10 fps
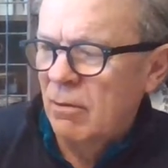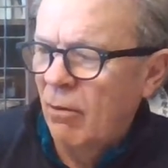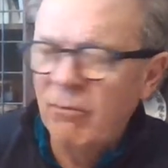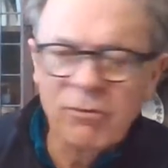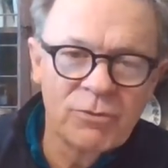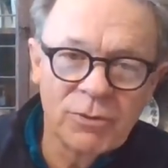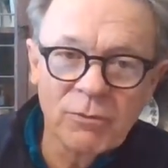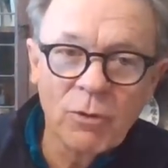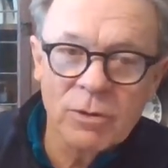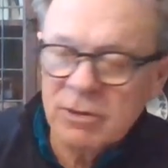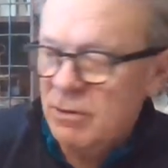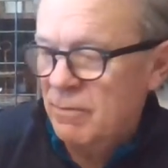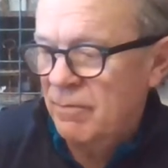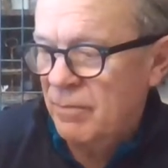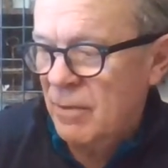Humphed a voice.
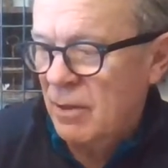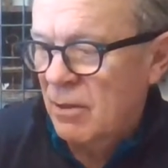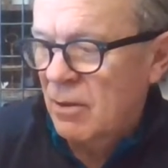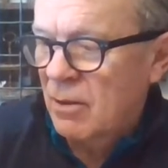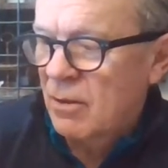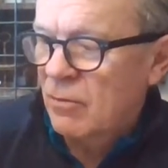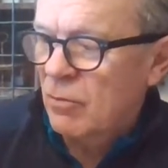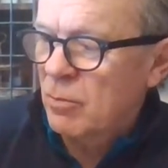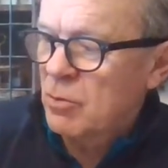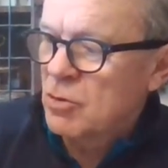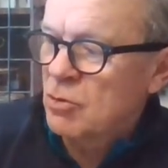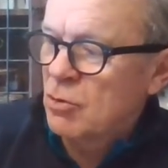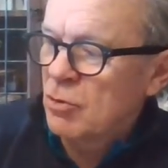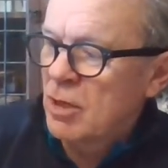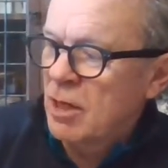For almost
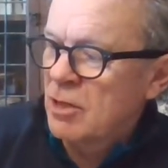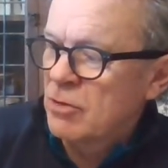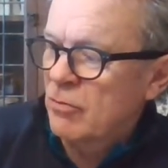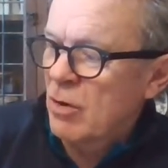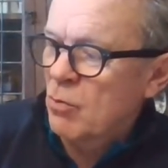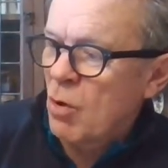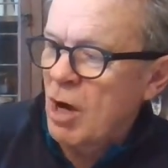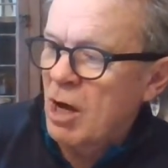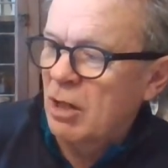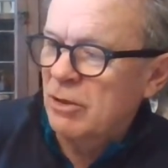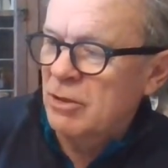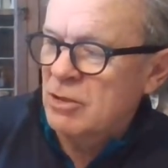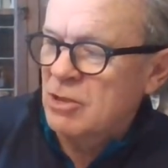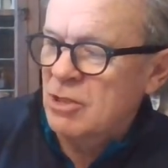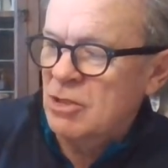2 days you've run wild and
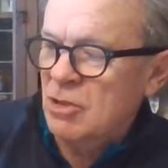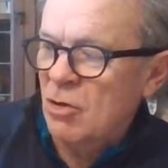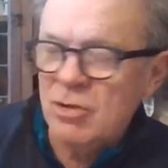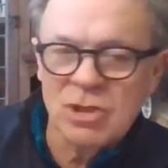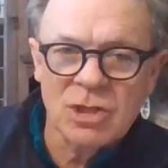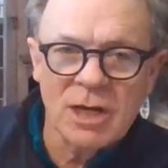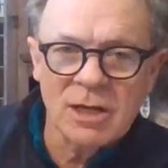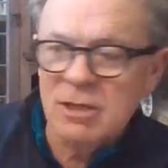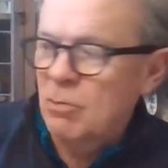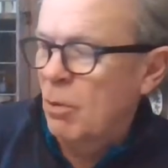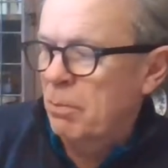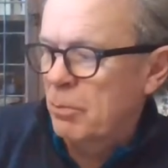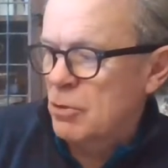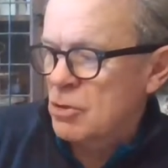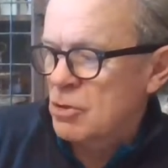insisted on chatting with
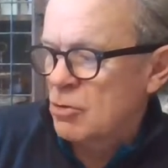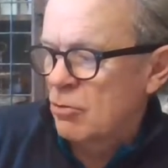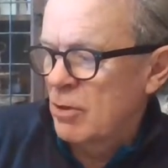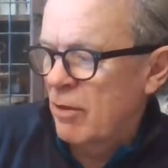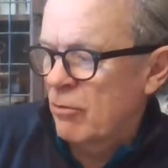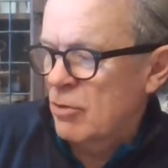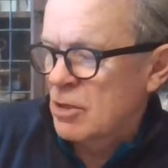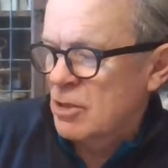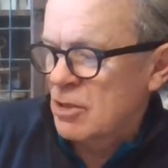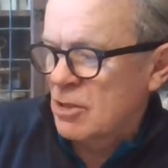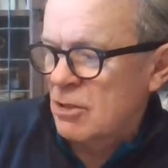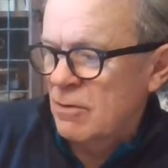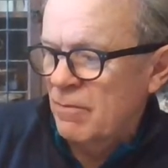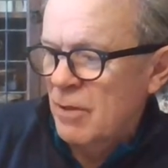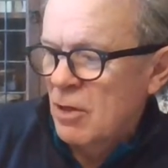persons who never
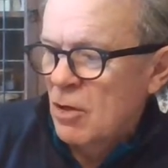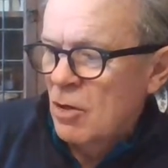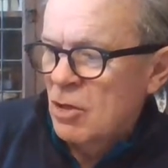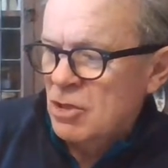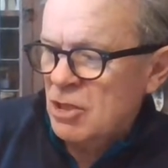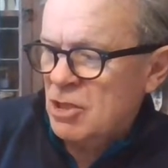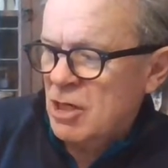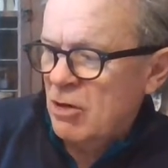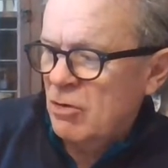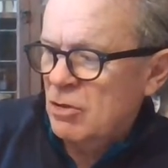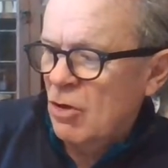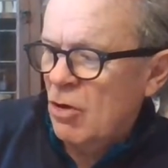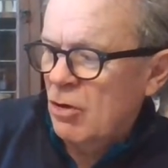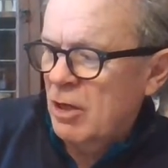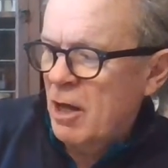existed. Such carryings
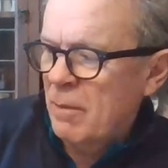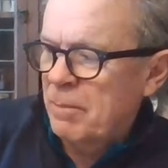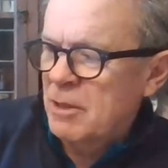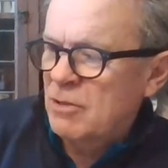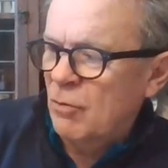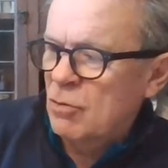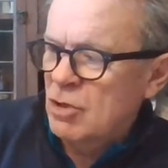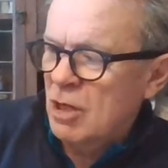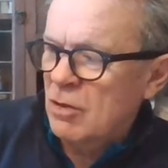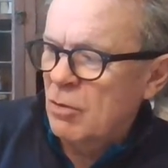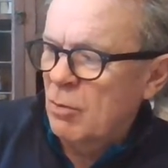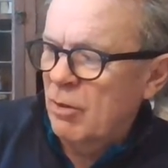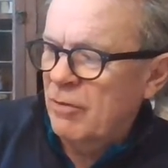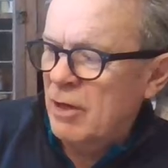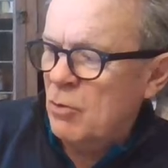on in our peaceful jungle,
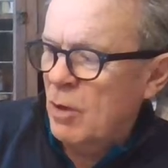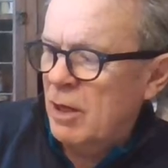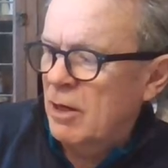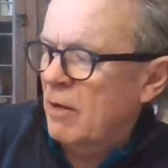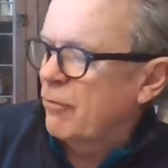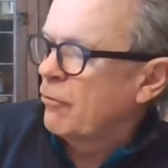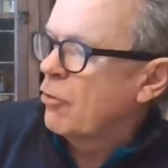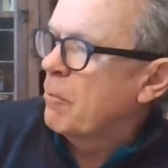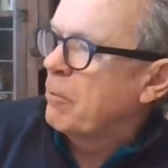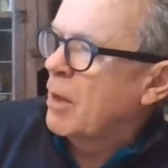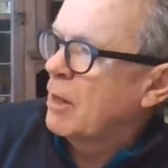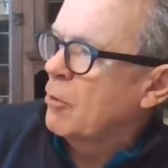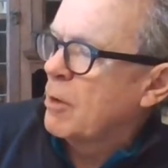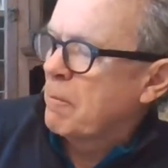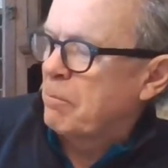we've had quite enough of your
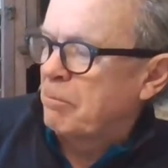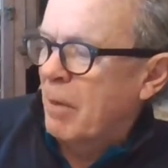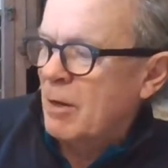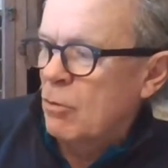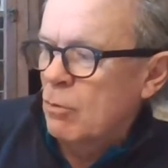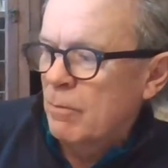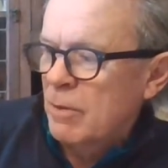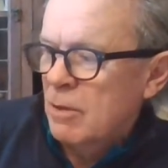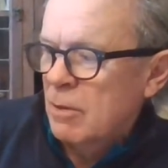bellowing bungle.